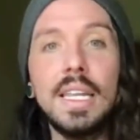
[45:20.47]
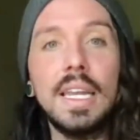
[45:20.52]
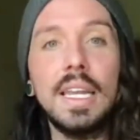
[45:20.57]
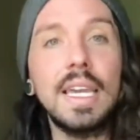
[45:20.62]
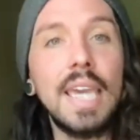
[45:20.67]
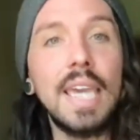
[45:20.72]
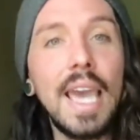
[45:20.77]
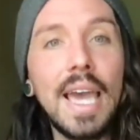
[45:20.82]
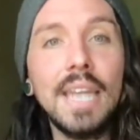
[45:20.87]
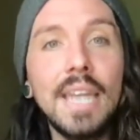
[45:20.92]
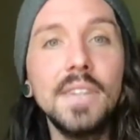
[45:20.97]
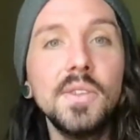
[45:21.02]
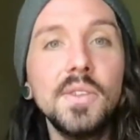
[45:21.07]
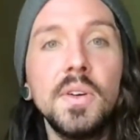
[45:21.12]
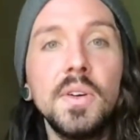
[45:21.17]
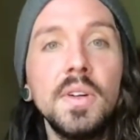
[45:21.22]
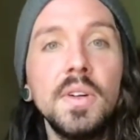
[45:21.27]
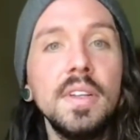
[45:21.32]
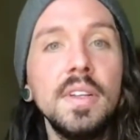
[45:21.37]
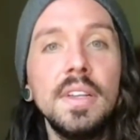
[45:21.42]
a
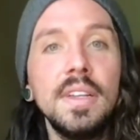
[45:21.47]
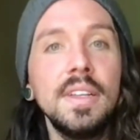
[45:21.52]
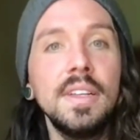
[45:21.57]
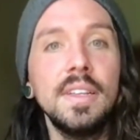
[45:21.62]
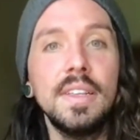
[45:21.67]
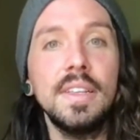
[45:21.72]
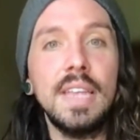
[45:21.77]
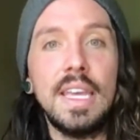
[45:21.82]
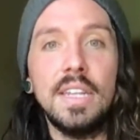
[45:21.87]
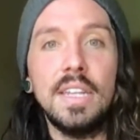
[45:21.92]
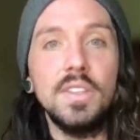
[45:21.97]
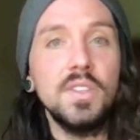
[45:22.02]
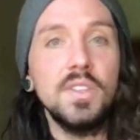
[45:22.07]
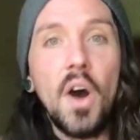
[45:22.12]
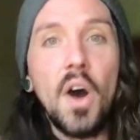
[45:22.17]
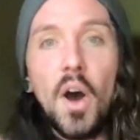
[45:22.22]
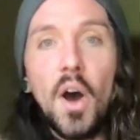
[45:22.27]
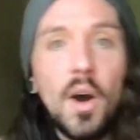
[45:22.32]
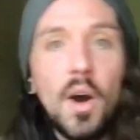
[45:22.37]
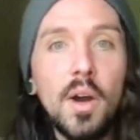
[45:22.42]
candle at
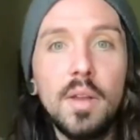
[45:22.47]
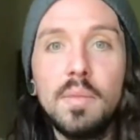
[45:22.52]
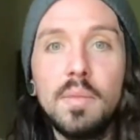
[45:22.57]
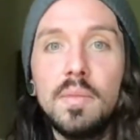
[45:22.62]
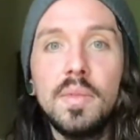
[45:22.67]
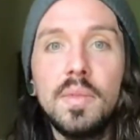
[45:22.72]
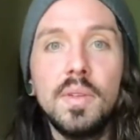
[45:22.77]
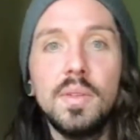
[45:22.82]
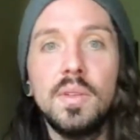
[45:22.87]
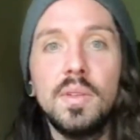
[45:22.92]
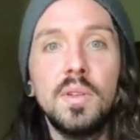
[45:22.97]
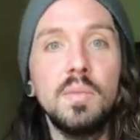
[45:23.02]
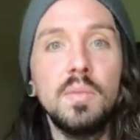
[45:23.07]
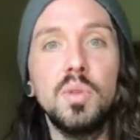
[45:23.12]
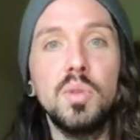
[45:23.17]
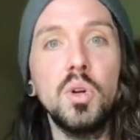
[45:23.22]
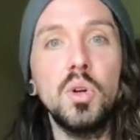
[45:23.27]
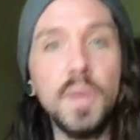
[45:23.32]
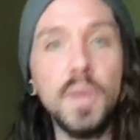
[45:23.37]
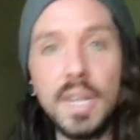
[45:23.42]
dawn, or
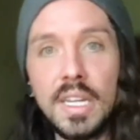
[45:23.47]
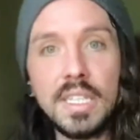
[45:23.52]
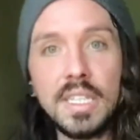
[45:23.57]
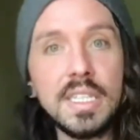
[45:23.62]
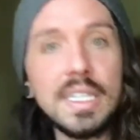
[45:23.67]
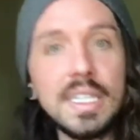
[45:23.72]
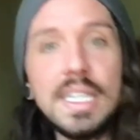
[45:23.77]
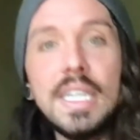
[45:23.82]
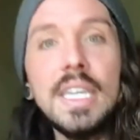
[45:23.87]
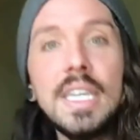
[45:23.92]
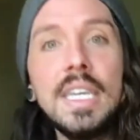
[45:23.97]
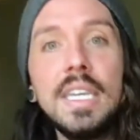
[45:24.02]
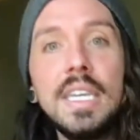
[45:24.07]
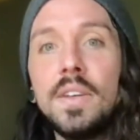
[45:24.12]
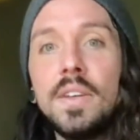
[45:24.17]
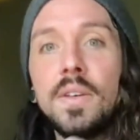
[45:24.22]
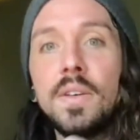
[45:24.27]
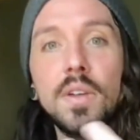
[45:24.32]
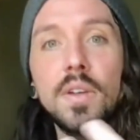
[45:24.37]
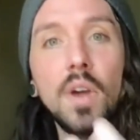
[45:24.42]
brewing a
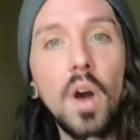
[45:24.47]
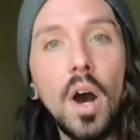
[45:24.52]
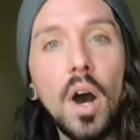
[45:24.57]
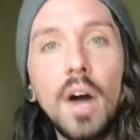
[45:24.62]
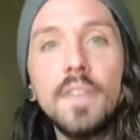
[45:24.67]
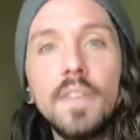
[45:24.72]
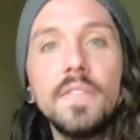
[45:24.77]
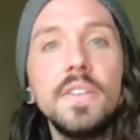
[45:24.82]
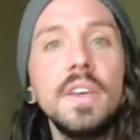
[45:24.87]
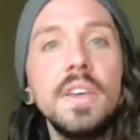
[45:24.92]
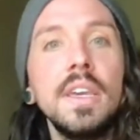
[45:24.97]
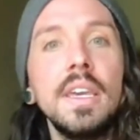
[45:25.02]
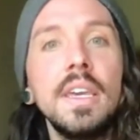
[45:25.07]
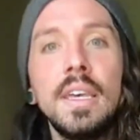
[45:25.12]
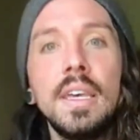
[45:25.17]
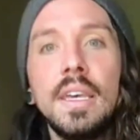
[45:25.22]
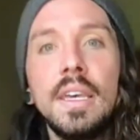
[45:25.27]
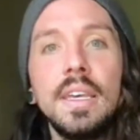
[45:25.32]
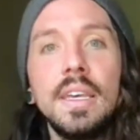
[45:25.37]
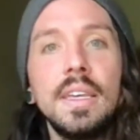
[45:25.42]
tea or coffee
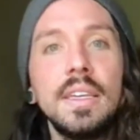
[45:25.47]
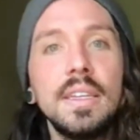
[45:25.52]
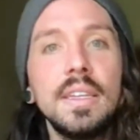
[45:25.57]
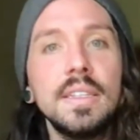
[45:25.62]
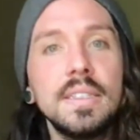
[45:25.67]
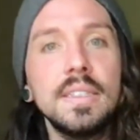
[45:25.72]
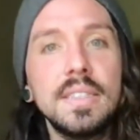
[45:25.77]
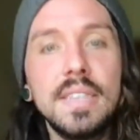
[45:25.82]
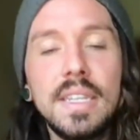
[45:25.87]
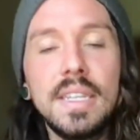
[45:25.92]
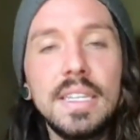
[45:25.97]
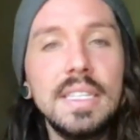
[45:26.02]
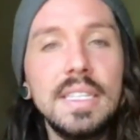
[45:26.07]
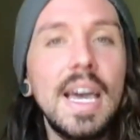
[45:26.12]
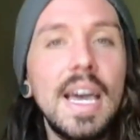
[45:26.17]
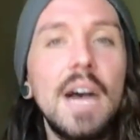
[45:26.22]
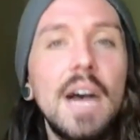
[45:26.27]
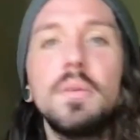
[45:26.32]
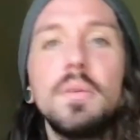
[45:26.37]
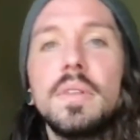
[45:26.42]
and sitting
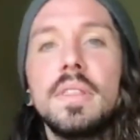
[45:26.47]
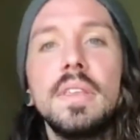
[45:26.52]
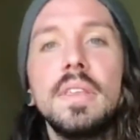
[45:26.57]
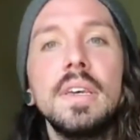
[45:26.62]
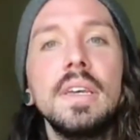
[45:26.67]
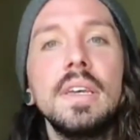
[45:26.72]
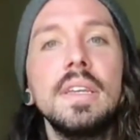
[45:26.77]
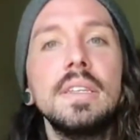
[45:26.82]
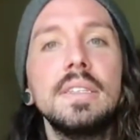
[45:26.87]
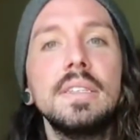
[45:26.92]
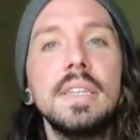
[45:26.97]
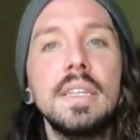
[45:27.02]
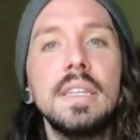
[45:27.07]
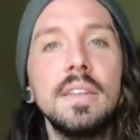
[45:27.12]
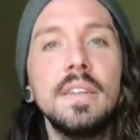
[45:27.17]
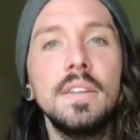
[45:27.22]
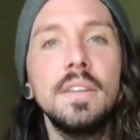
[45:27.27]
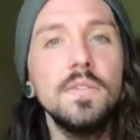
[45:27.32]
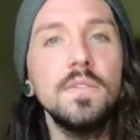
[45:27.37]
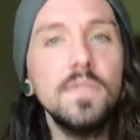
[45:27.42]
down with it and
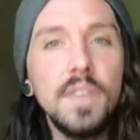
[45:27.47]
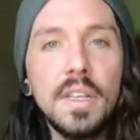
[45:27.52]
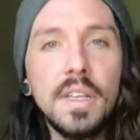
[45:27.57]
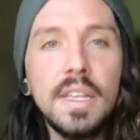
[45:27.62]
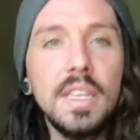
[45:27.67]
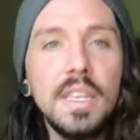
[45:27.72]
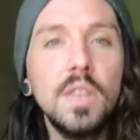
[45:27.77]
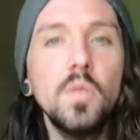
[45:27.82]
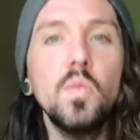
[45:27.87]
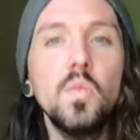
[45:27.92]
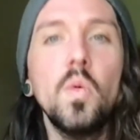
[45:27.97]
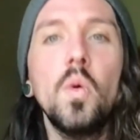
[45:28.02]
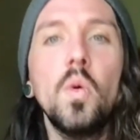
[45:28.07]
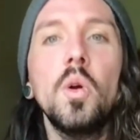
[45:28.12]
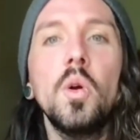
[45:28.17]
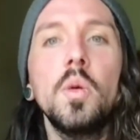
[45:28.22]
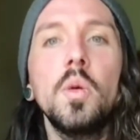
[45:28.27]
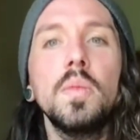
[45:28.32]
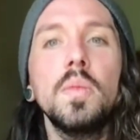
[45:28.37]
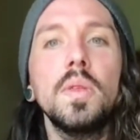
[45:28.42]
feeling the
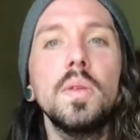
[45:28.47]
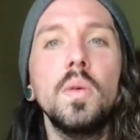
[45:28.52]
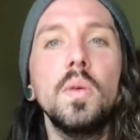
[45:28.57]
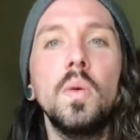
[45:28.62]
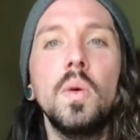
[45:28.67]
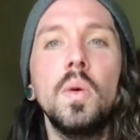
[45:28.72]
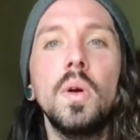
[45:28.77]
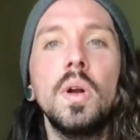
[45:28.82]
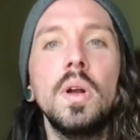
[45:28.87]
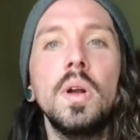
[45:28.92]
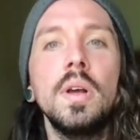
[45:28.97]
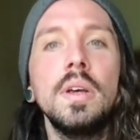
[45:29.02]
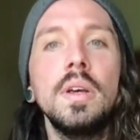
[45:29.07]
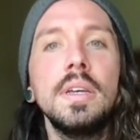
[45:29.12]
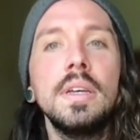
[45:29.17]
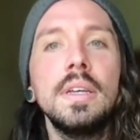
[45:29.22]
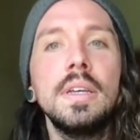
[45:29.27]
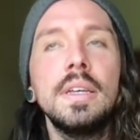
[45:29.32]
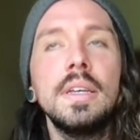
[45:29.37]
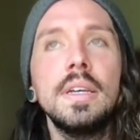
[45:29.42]
warmth, or
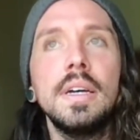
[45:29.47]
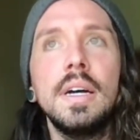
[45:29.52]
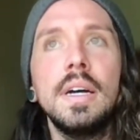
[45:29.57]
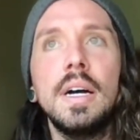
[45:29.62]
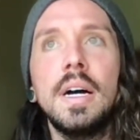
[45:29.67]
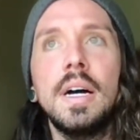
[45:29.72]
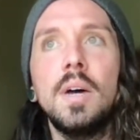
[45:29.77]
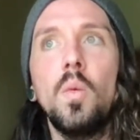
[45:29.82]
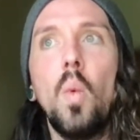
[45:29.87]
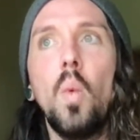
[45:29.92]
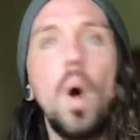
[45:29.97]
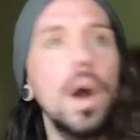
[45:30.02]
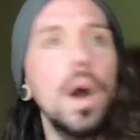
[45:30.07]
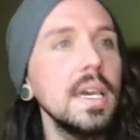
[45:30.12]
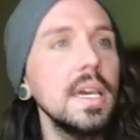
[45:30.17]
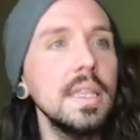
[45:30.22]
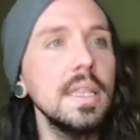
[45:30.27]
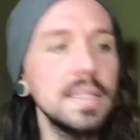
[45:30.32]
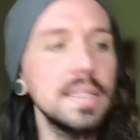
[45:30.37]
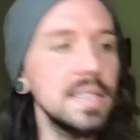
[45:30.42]

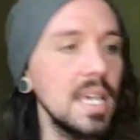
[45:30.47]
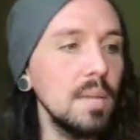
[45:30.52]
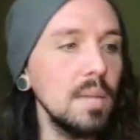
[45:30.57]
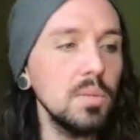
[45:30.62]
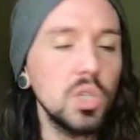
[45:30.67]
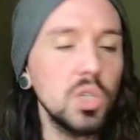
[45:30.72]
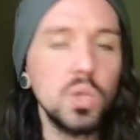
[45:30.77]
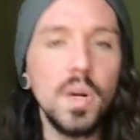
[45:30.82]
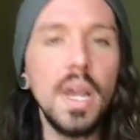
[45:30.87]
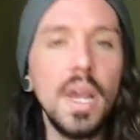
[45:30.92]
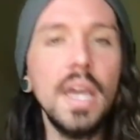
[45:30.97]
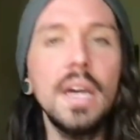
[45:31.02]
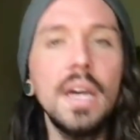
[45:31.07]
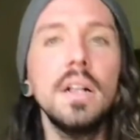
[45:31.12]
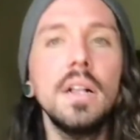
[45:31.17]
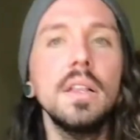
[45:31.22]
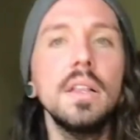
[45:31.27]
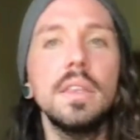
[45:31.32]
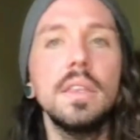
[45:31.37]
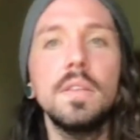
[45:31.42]
walking the same
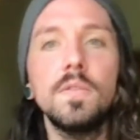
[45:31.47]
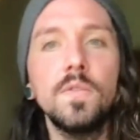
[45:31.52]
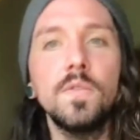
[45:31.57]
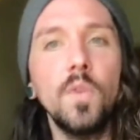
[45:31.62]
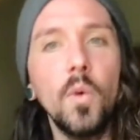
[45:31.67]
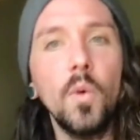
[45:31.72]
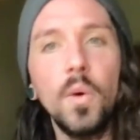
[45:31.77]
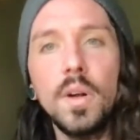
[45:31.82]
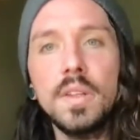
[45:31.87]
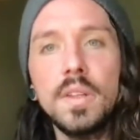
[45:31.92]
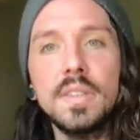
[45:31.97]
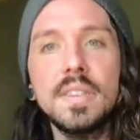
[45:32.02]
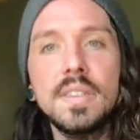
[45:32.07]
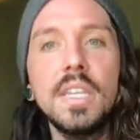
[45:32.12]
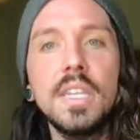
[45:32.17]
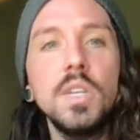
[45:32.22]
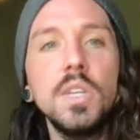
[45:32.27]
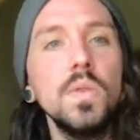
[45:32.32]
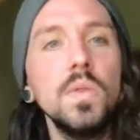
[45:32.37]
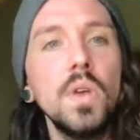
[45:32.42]
trail in the forest that
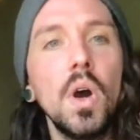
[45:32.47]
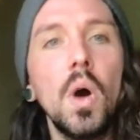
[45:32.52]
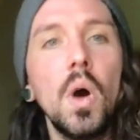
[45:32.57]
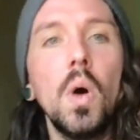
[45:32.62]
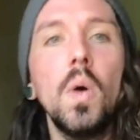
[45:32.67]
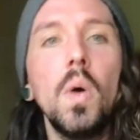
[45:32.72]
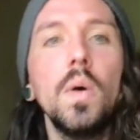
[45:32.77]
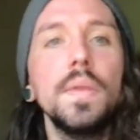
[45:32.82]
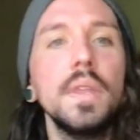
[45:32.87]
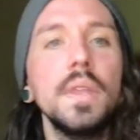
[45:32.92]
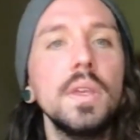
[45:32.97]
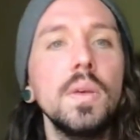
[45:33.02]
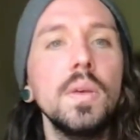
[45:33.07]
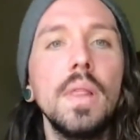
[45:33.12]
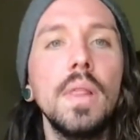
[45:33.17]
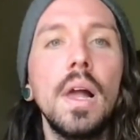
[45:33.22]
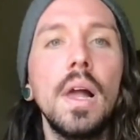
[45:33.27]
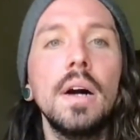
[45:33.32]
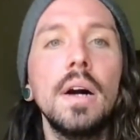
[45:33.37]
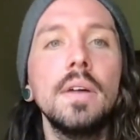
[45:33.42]
you know and that you
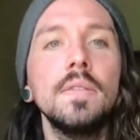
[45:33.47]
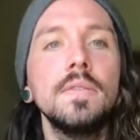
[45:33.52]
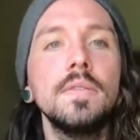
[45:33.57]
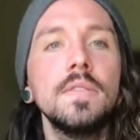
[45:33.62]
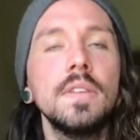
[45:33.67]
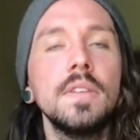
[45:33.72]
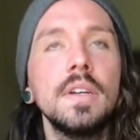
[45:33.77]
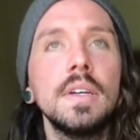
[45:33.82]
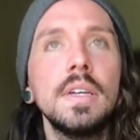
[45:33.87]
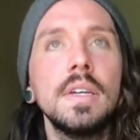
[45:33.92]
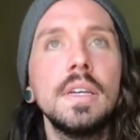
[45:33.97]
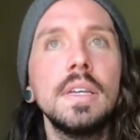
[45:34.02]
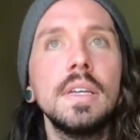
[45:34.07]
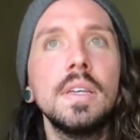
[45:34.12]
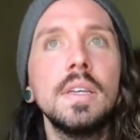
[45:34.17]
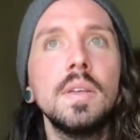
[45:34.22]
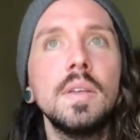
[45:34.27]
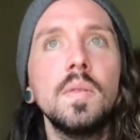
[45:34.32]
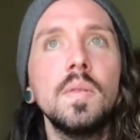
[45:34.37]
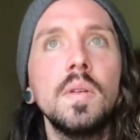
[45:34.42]
love.
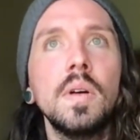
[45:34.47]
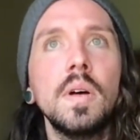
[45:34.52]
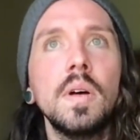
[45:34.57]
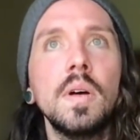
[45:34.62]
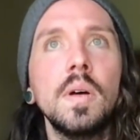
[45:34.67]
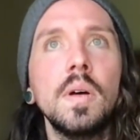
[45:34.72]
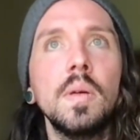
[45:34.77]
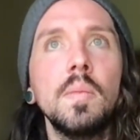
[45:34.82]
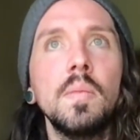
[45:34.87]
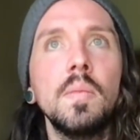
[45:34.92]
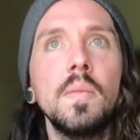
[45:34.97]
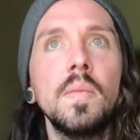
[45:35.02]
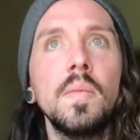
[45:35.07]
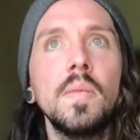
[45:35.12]
Um,